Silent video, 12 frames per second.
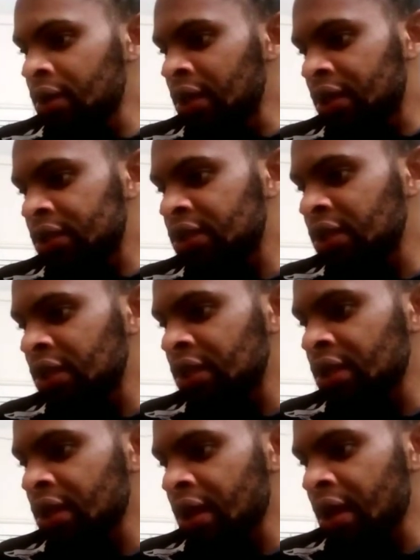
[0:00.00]

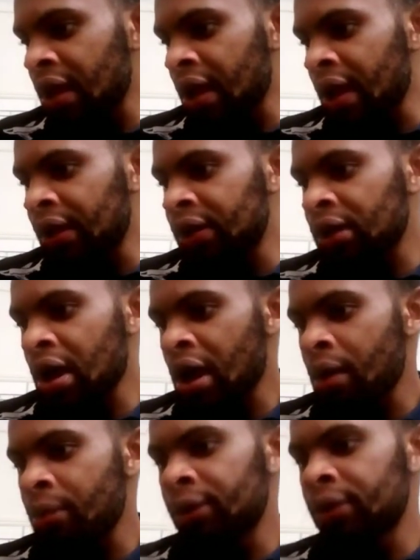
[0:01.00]
nicotine and
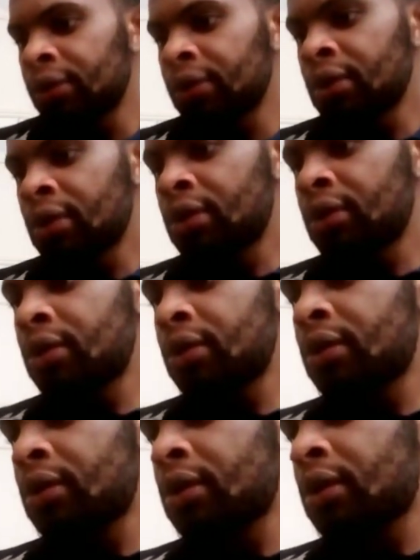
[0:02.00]
carbon
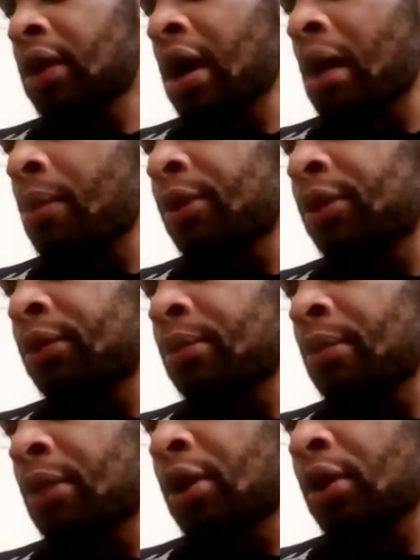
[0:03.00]

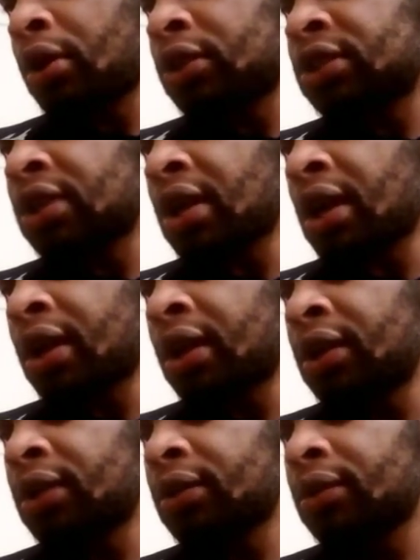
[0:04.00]
carbon
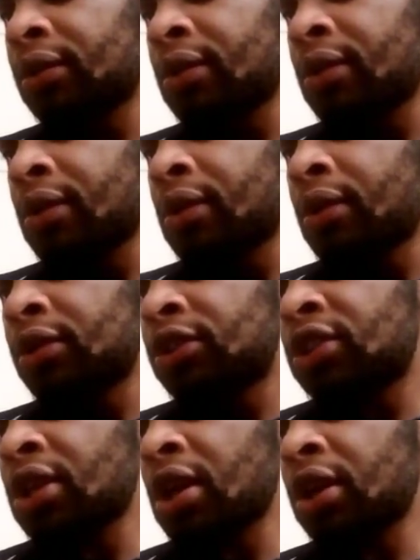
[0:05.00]
monoxide
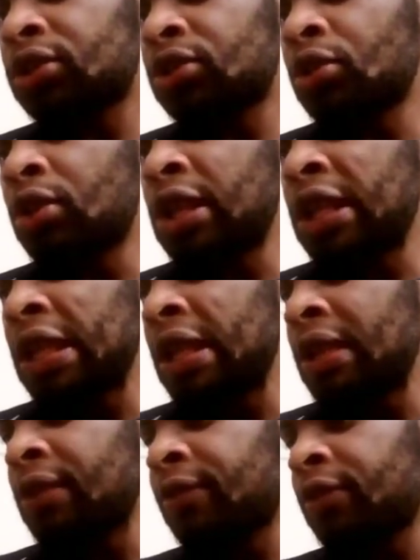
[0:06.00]
start to
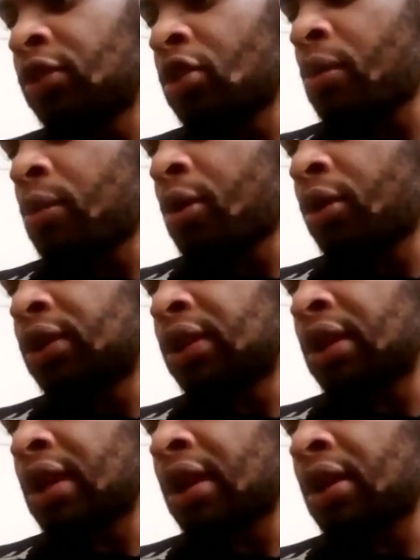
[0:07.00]
leave your
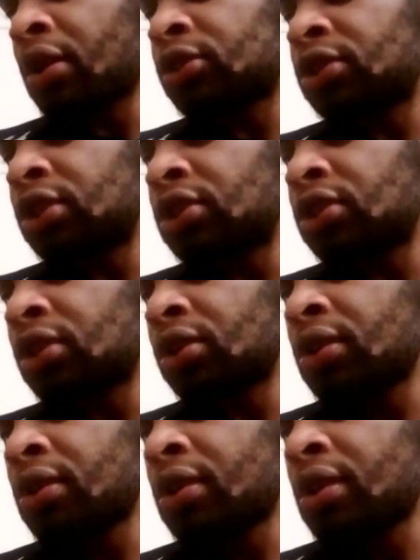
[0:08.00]
body and
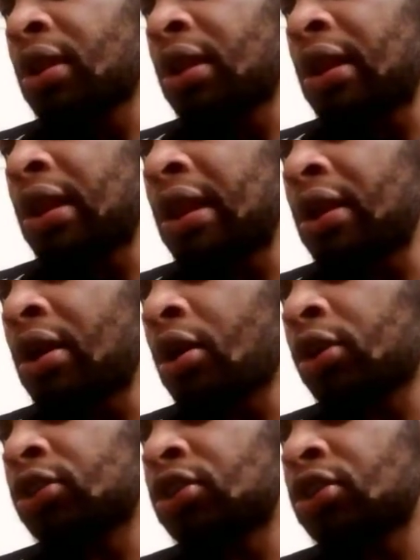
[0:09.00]
oxygen
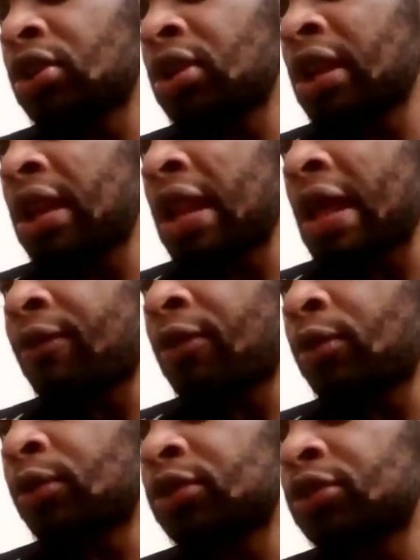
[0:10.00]
oxygen
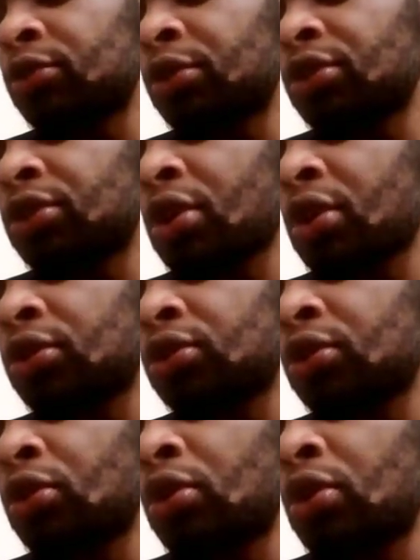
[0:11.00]
levels return
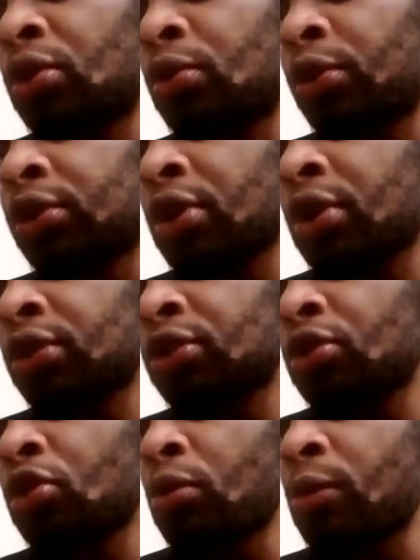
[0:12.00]
to return
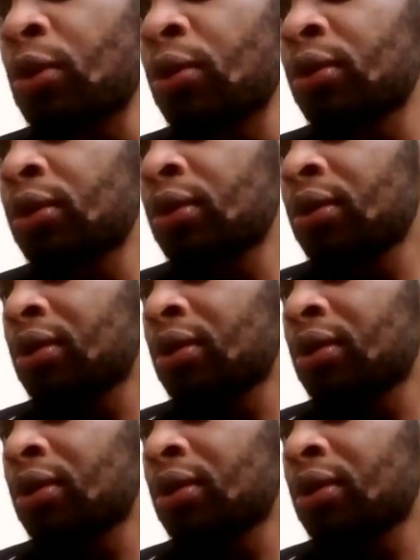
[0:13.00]
to normal